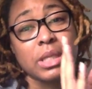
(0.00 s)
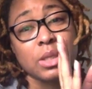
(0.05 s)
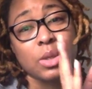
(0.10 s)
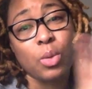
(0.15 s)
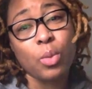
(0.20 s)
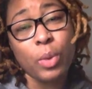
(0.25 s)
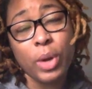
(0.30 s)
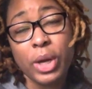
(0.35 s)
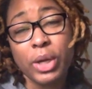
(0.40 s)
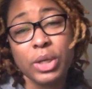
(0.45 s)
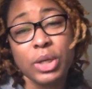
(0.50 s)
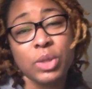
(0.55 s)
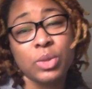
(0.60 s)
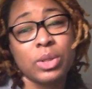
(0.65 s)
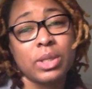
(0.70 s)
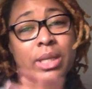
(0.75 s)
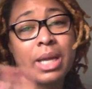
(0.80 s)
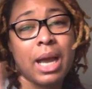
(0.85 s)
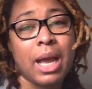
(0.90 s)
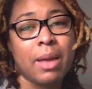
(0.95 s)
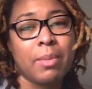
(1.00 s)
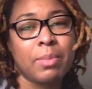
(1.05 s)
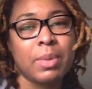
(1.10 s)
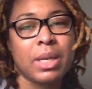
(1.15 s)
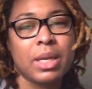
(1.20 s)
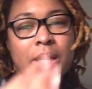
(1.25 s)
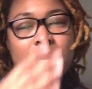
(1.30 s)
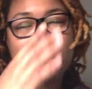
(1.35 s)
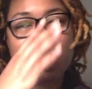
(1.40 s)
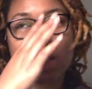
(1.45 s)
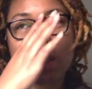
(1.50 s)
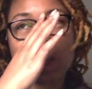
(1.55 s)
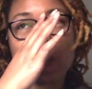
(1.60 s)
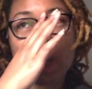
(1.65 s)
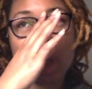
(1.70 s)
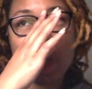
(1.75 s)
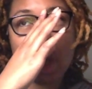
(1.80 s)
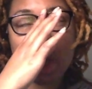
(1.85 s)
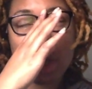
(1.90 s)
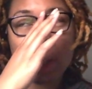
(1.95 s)
awareness or diabetes,
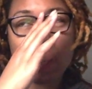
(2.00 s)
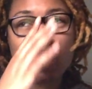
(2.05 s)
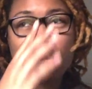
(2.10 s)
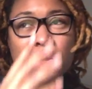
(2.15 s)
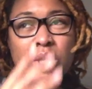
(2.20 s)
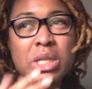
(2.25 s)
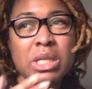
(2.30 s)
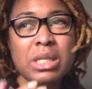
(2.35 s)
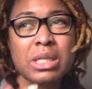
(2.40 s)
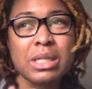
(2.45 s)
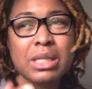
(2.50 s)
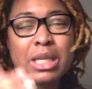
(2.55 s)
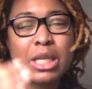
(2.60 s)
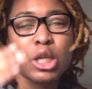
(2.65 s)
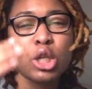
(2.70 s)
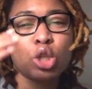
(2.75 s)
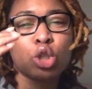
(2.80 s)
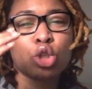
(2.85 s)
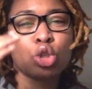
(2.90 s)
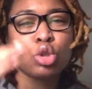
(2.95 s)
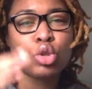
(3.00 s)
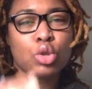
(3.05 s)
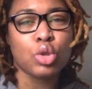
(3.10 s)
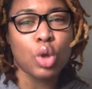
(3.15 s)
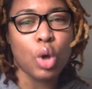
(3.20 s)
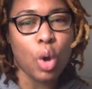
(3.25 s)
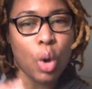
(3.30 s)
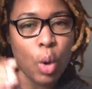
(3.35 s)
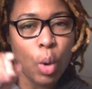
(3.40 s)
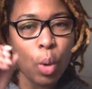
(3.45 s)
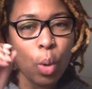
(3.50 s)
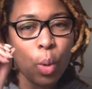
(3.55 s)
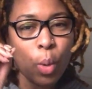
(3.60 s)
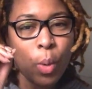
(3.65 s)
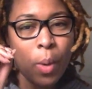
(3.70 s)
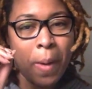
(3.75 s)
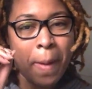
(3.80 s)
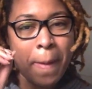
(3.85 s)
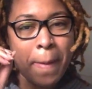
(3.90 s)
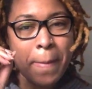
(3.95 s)
you just see
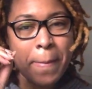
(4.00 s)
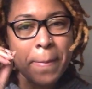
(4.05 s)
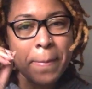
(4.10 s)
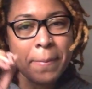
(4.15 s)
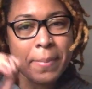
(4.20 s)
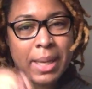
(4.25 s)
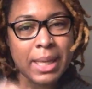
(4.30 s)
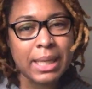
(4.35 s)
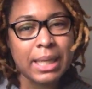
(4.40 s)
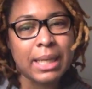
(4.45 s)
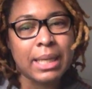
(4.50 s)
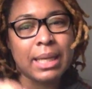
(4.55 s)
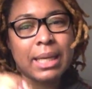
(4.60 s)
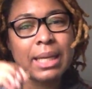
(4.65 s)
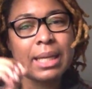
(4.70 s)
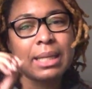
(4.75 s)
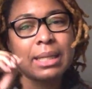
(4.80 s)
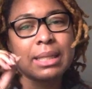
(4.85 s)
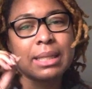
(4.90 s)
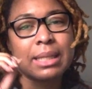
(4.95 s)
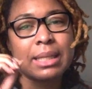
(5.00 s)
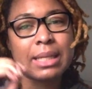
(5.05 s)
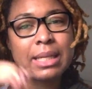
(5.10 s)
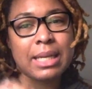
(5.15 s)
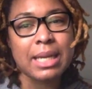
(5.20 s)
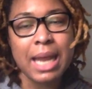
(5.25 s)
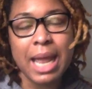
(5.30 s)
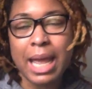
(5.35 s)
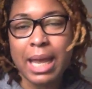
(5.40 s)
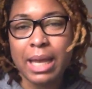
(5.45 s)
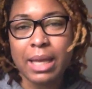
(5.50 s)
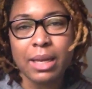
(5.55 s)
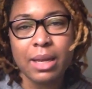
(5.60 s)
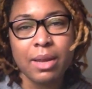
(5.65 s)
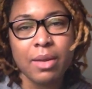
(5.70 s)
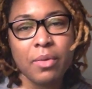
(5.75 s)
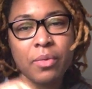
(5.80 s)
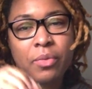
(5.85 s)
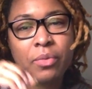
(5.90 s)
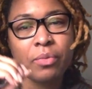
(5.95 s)
so many
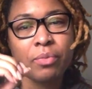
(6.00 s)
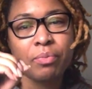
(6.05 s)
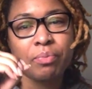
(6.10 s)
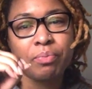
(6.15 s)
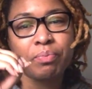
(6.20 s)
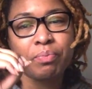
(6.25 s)
negative